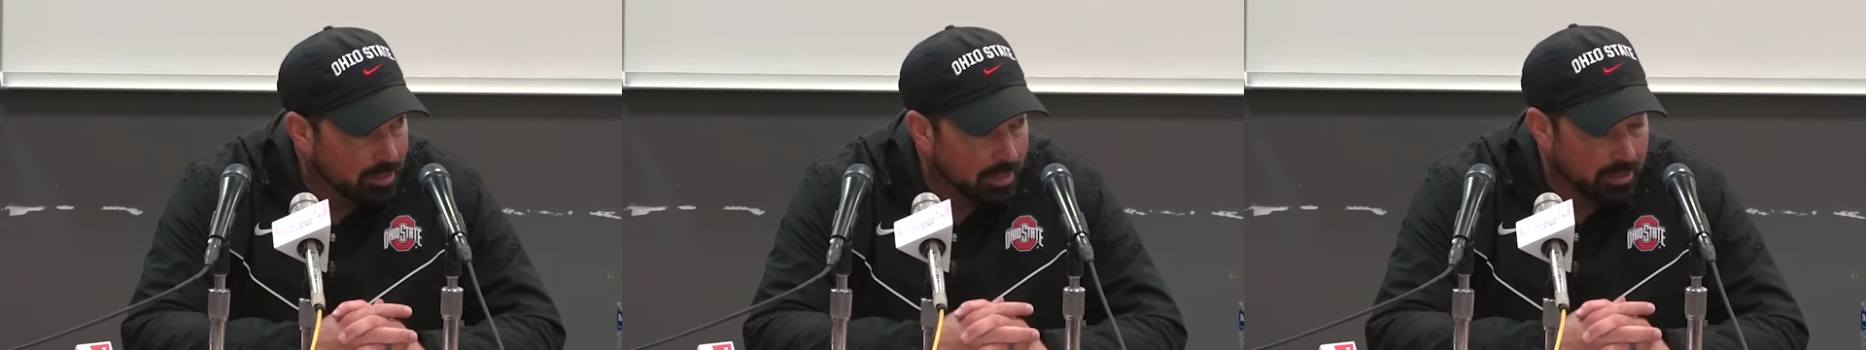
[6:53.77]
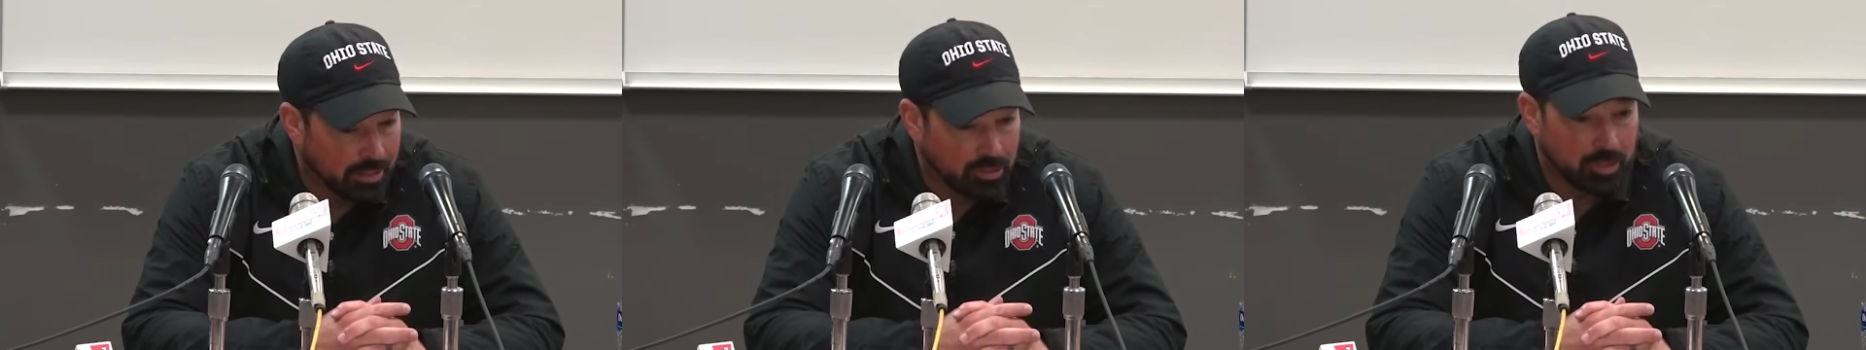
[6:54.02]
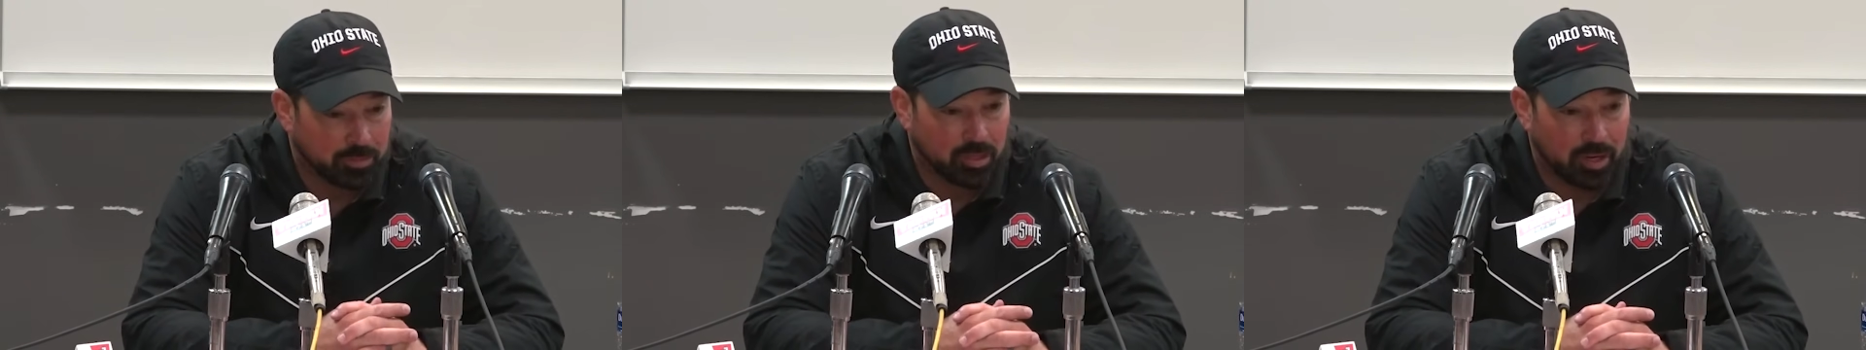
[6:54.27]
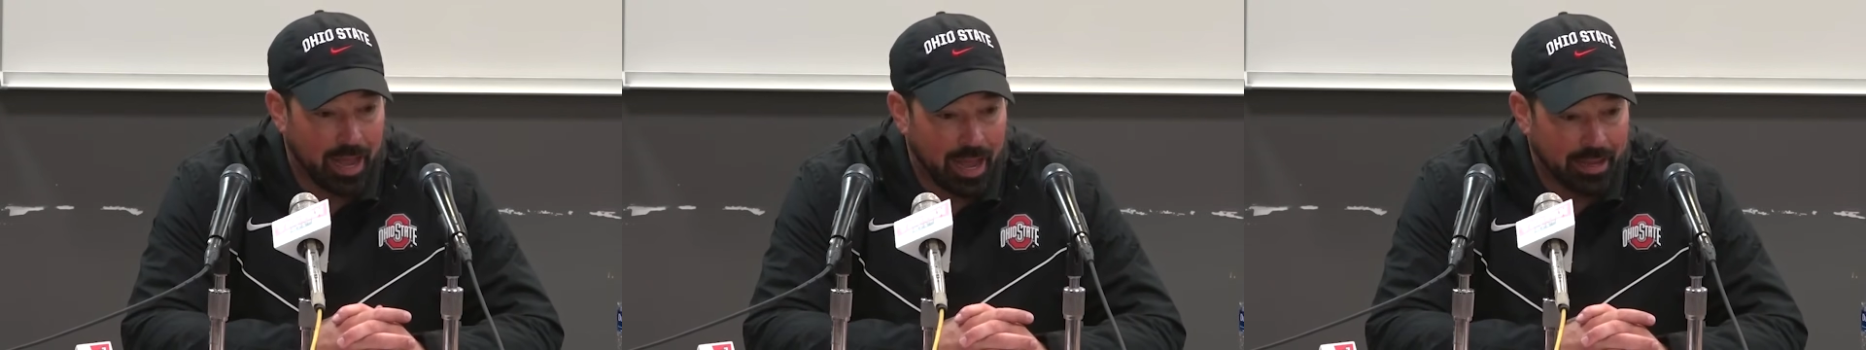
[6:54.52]
and, and Chip's
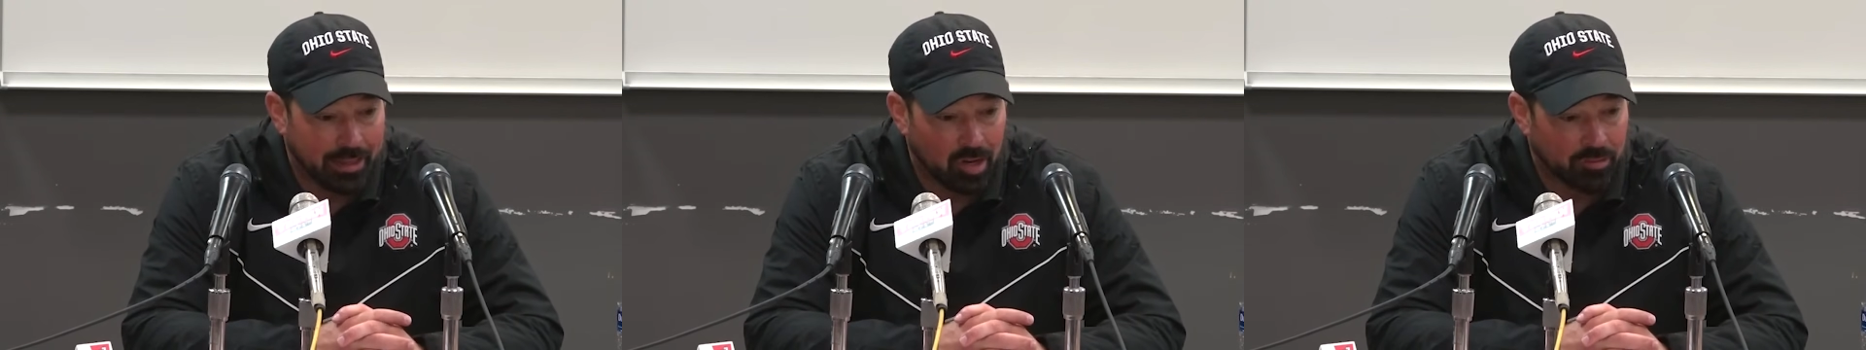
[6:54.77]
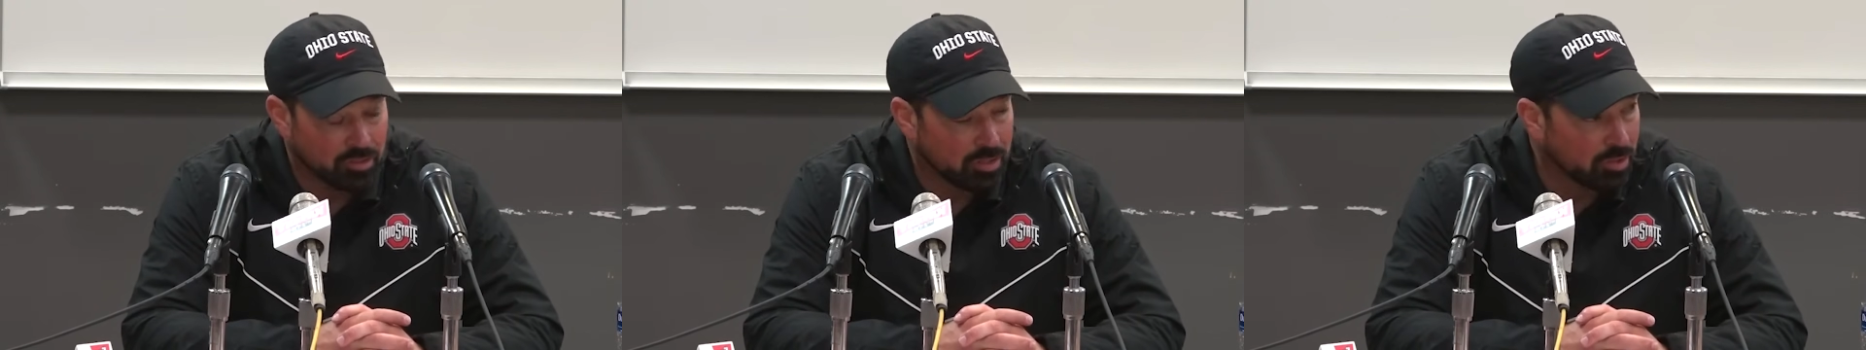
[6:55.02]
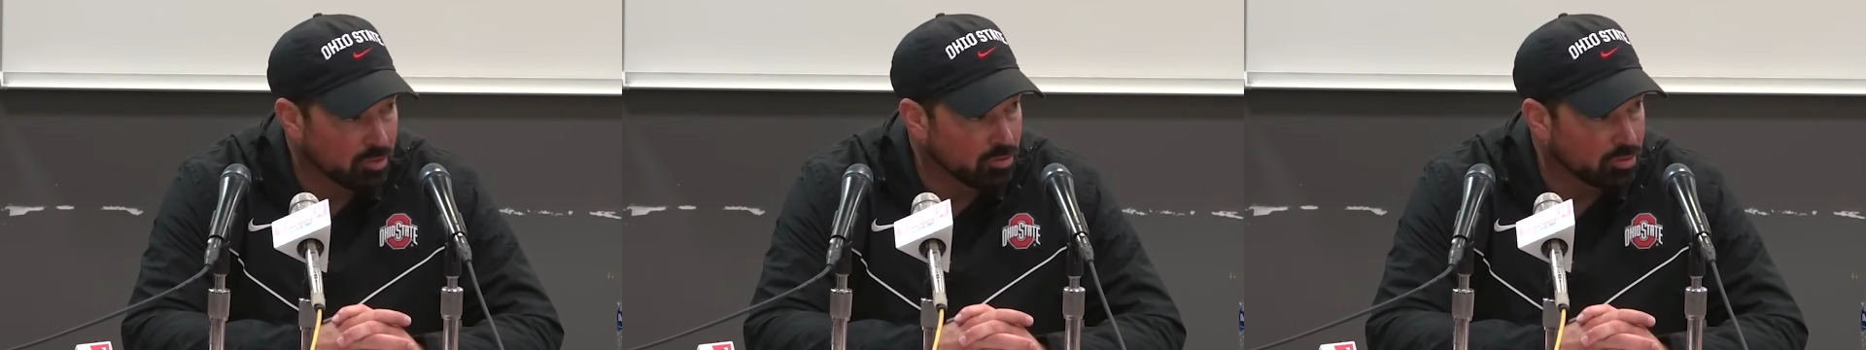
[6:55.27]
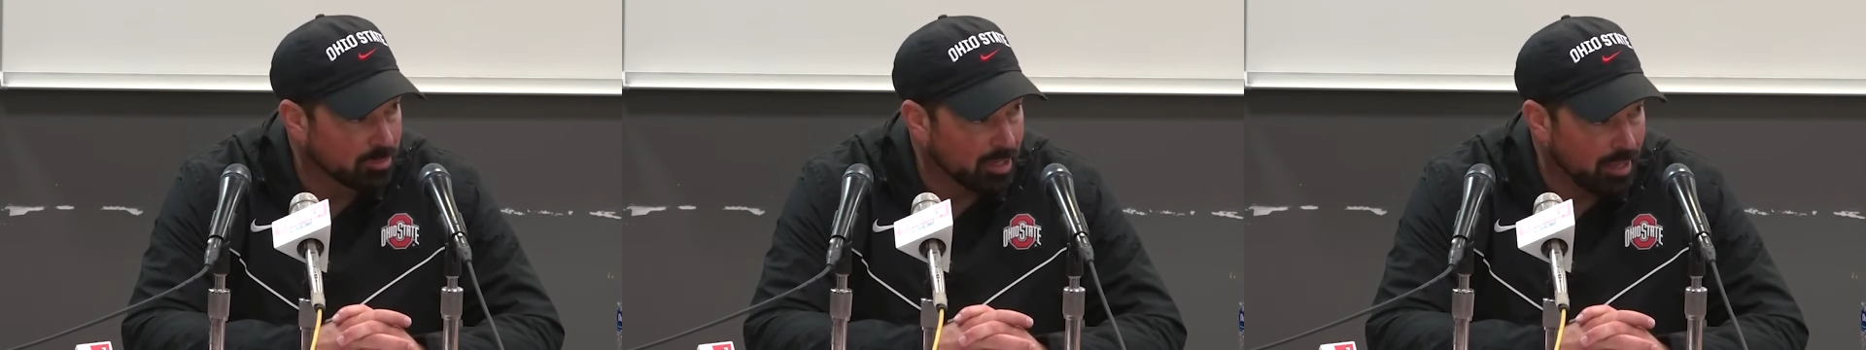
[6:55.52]
your guy, and then all of a sudden you
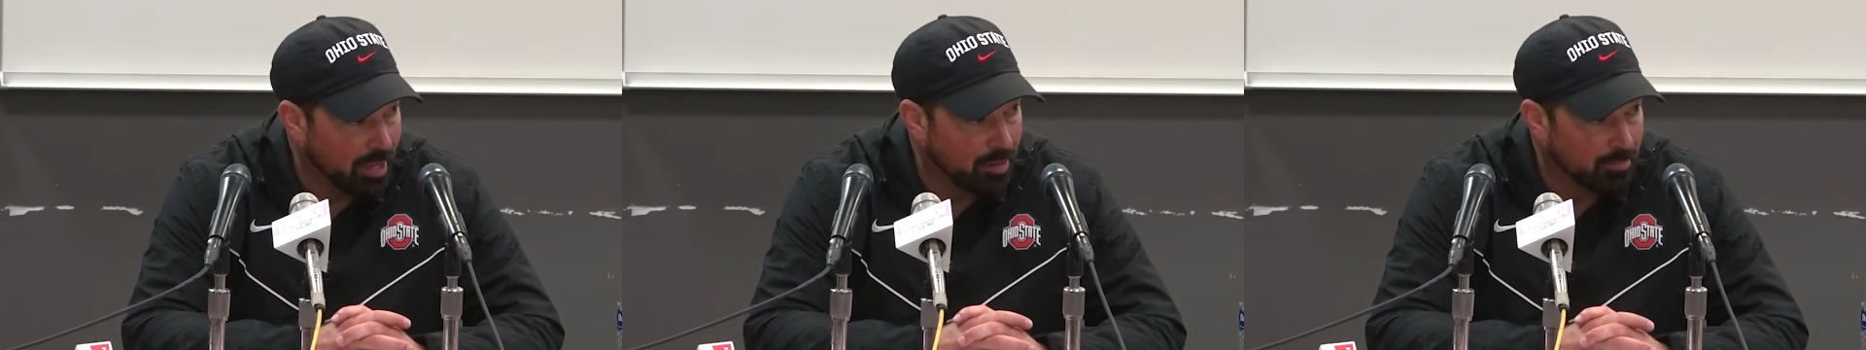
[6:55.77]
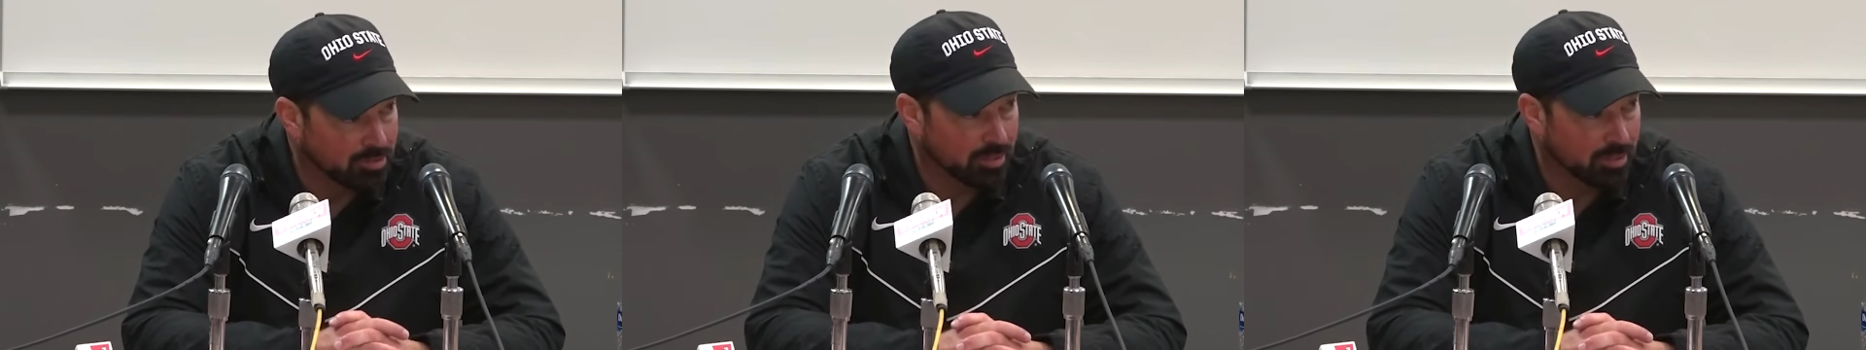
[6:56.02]
lose him in the game.